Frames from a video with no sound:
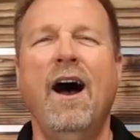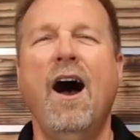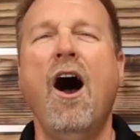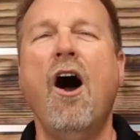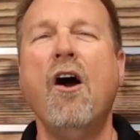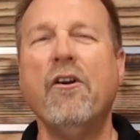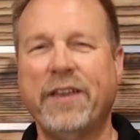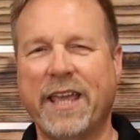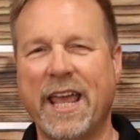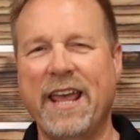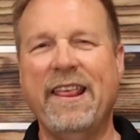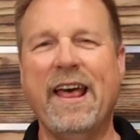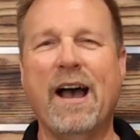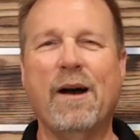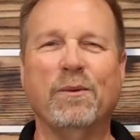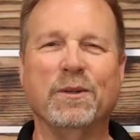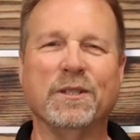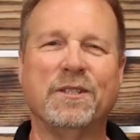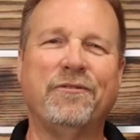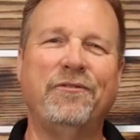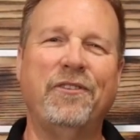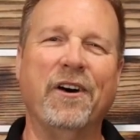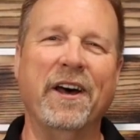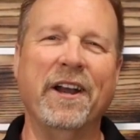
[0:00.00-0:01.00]
Okay, that
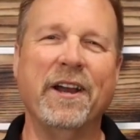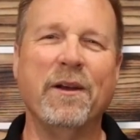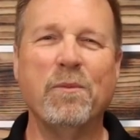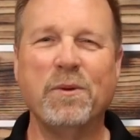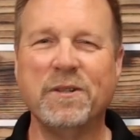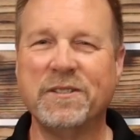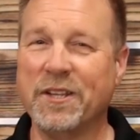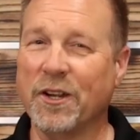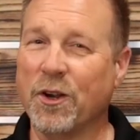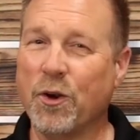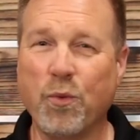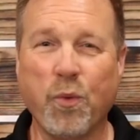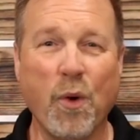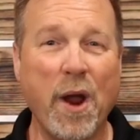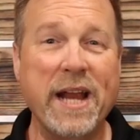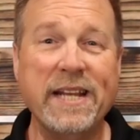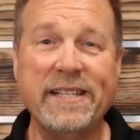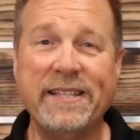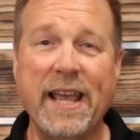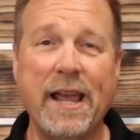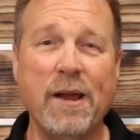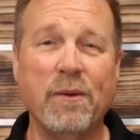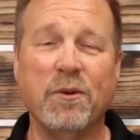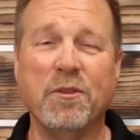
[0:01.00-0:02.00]
was fun. It was a great
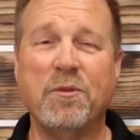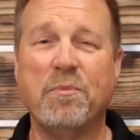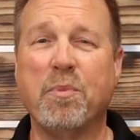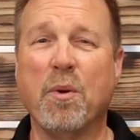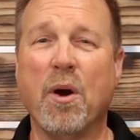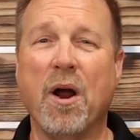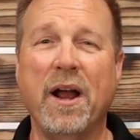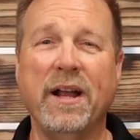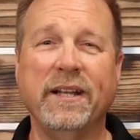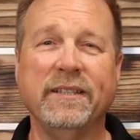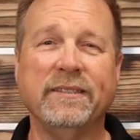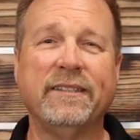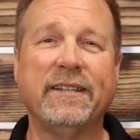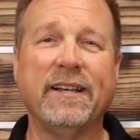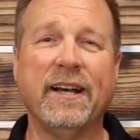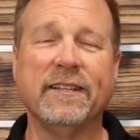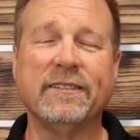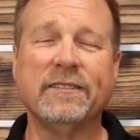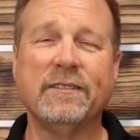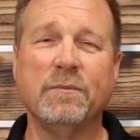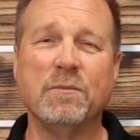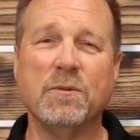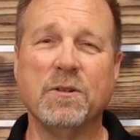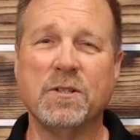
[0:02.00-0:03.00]
day with Brian's
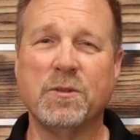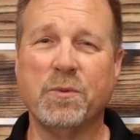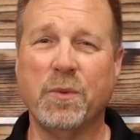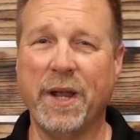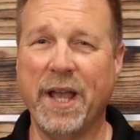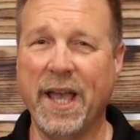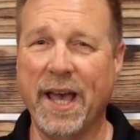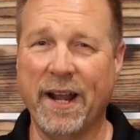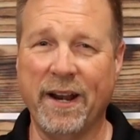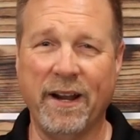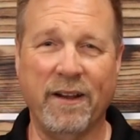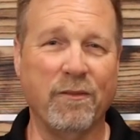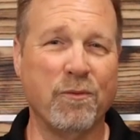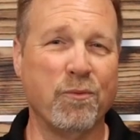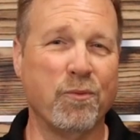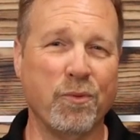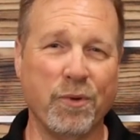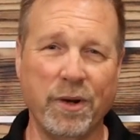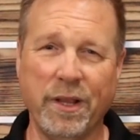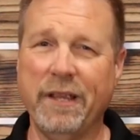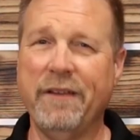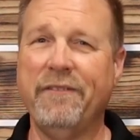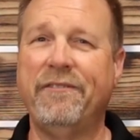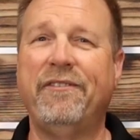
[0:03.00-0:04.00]
customers. We had a
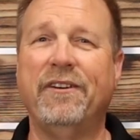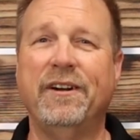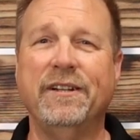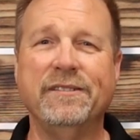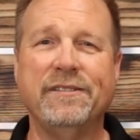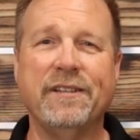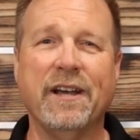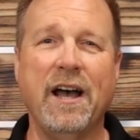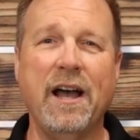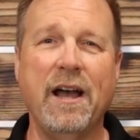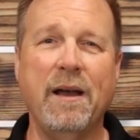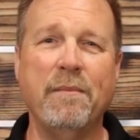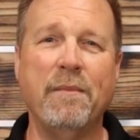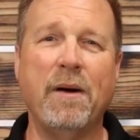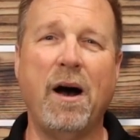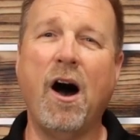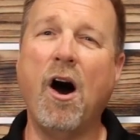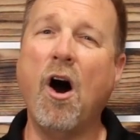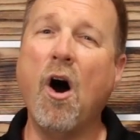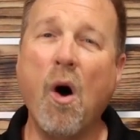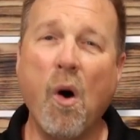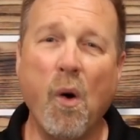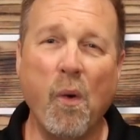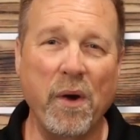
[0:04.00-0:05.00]
really fun time.
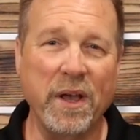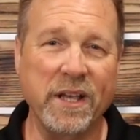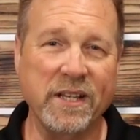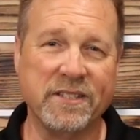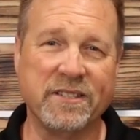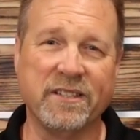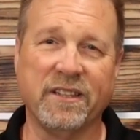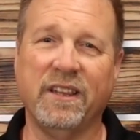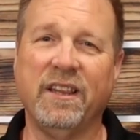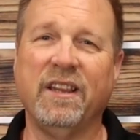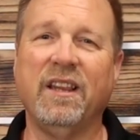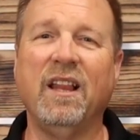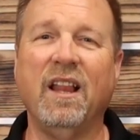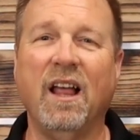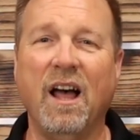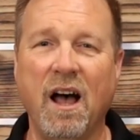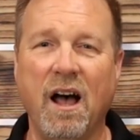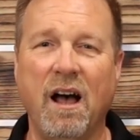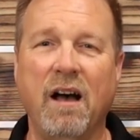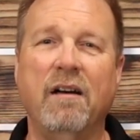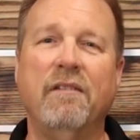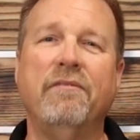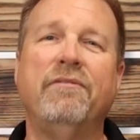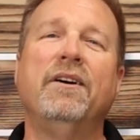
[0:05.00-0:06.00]
Always
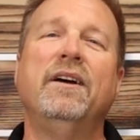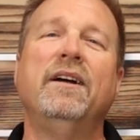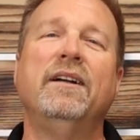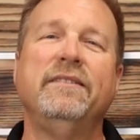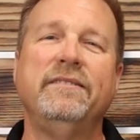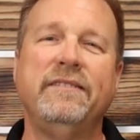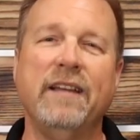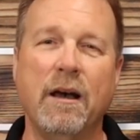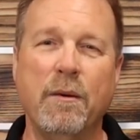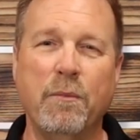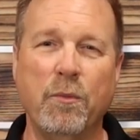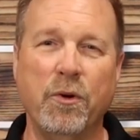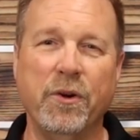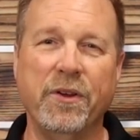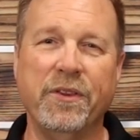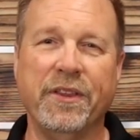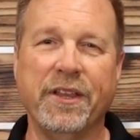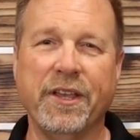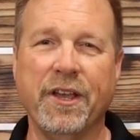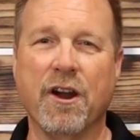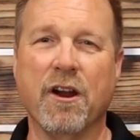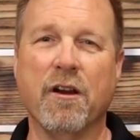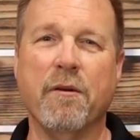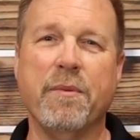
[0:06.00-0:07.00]
love demoing
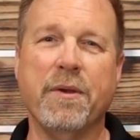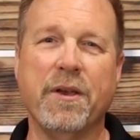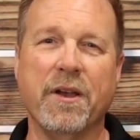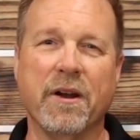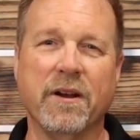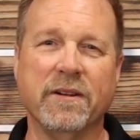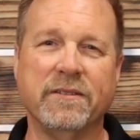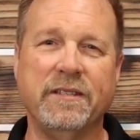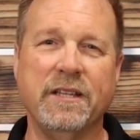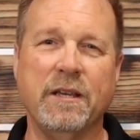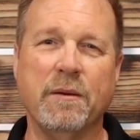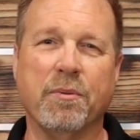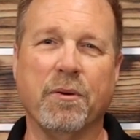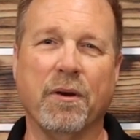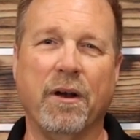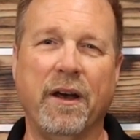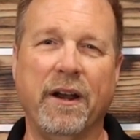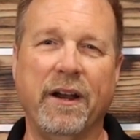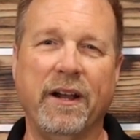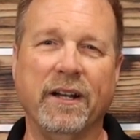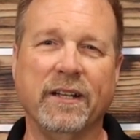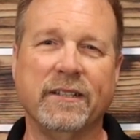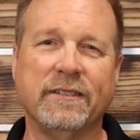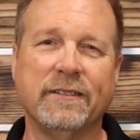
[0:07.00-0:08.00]
the RBRT
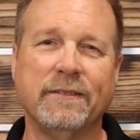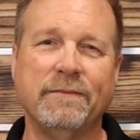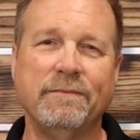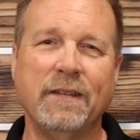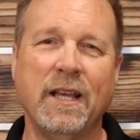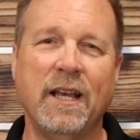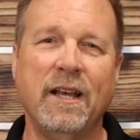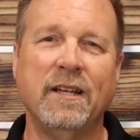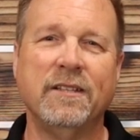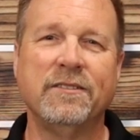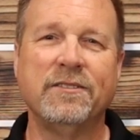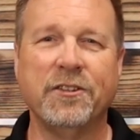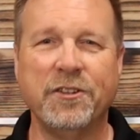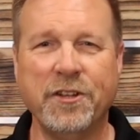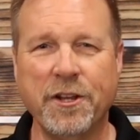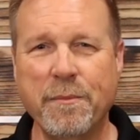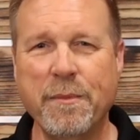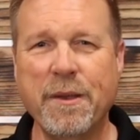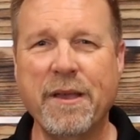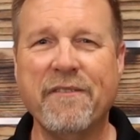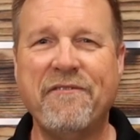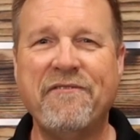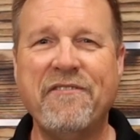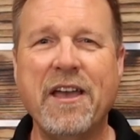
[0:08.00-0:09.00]
products. So do
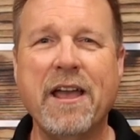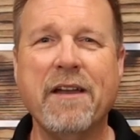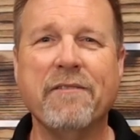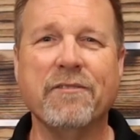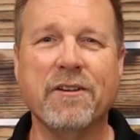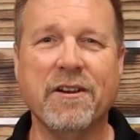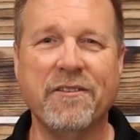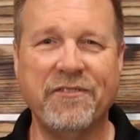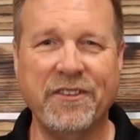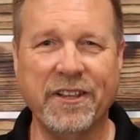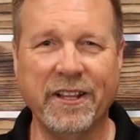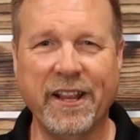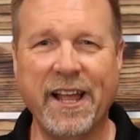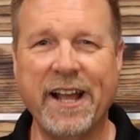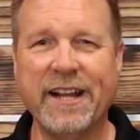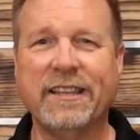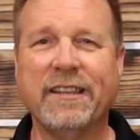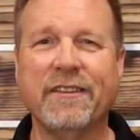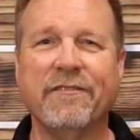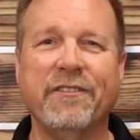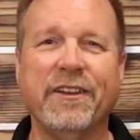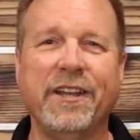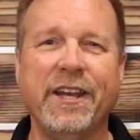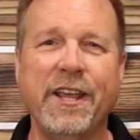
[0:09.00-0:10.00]
me a favor, if you like
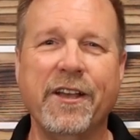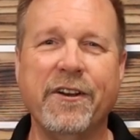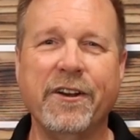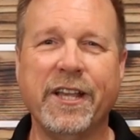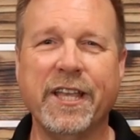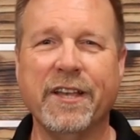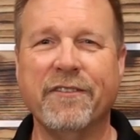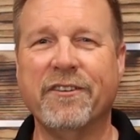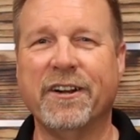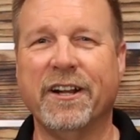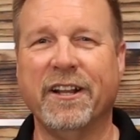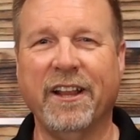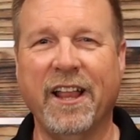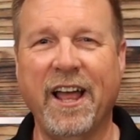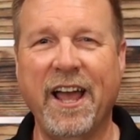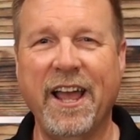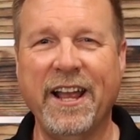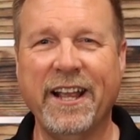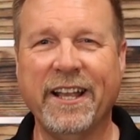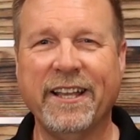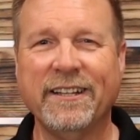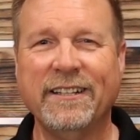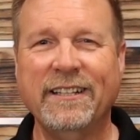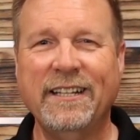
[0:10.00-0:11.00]
the video, give it a
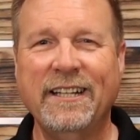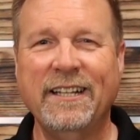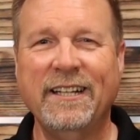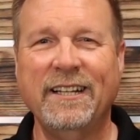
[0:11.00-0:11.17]
like.